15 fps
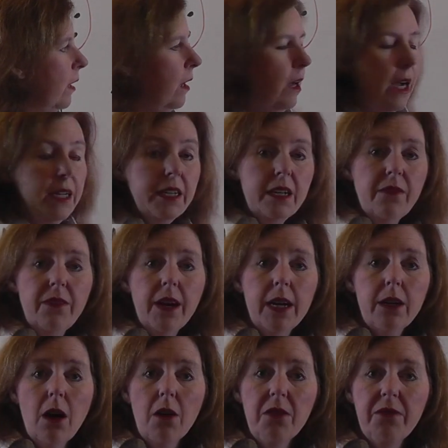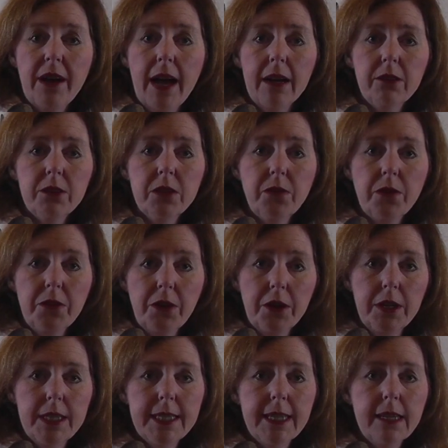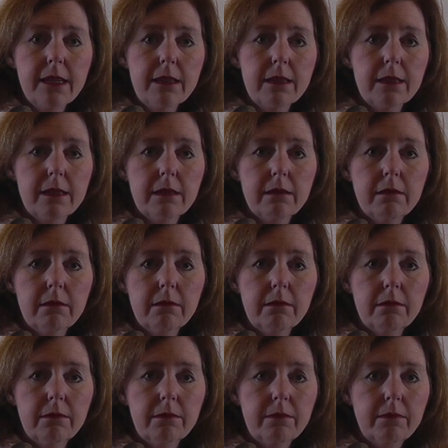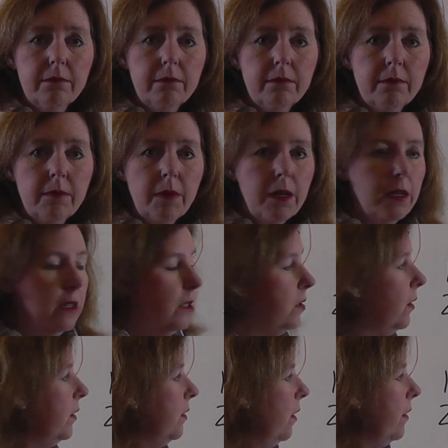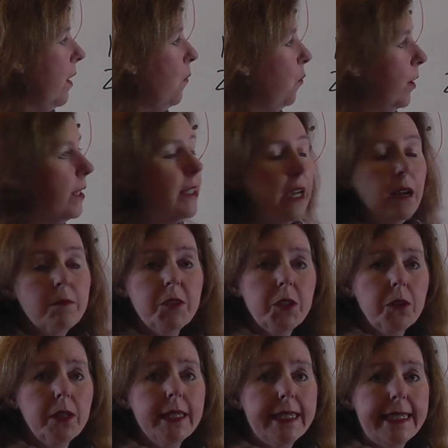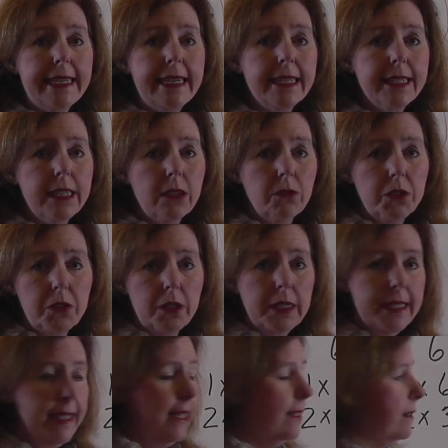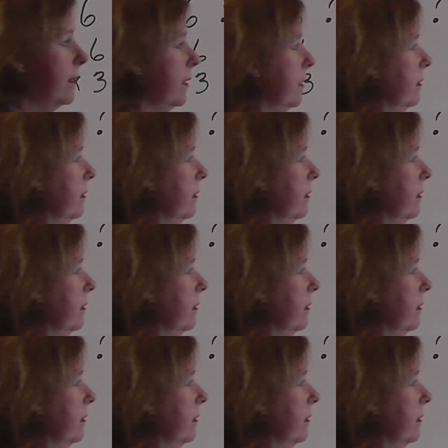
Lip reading: I need to find all the factors for 36. So I know that 1 times 36 equals 36.